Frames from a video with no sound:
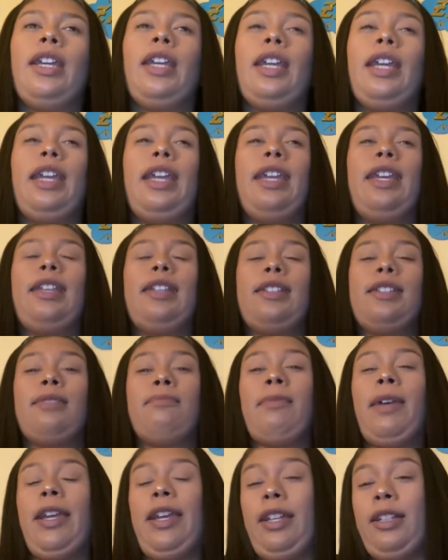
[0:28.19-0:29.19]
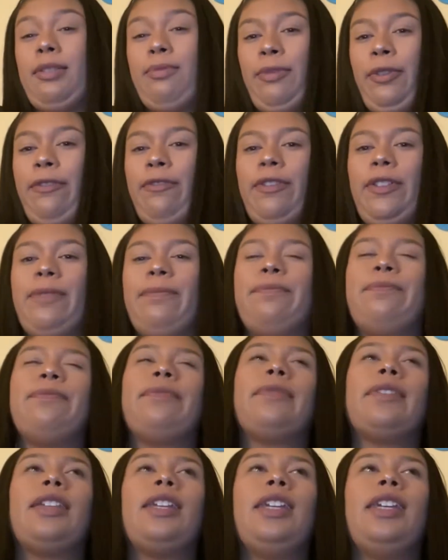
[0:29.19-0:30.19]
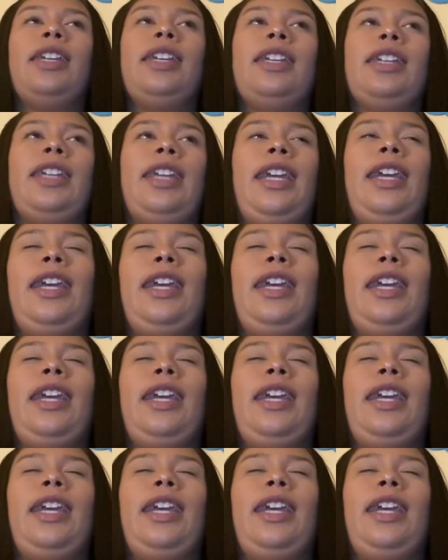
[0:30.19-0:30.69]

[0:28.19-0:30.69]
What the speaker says: is my ex-boyfriend. Okay,